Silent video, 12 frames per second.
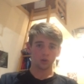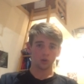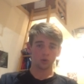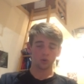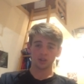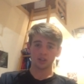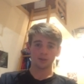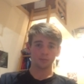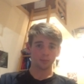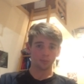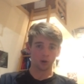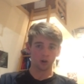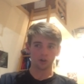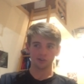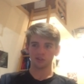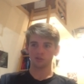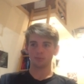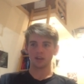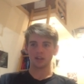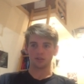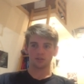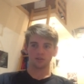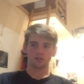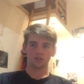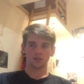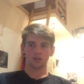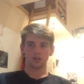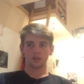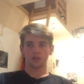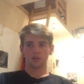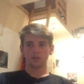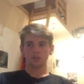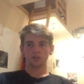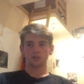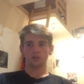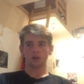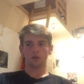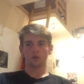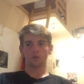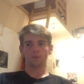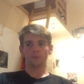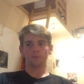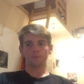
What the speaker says: who can get him the ball in space. So,